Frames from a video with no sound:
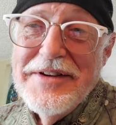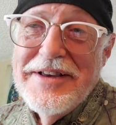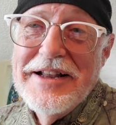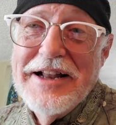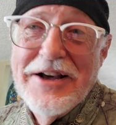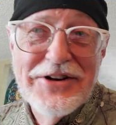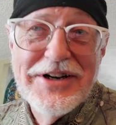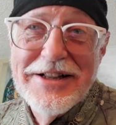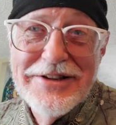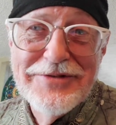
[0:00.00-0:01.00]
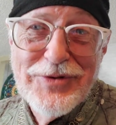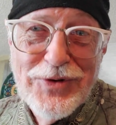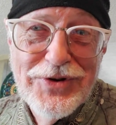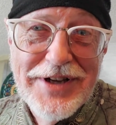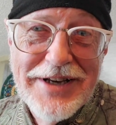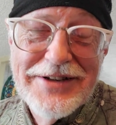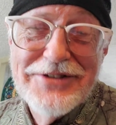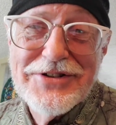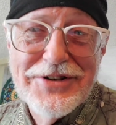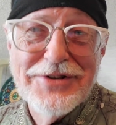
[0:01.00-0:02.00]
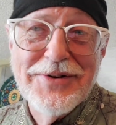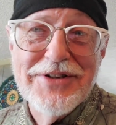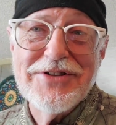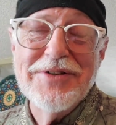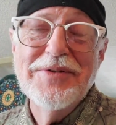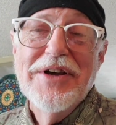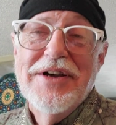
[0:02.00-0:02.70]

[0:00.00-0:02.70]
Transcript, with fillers: And how did I live through that? There's a good question.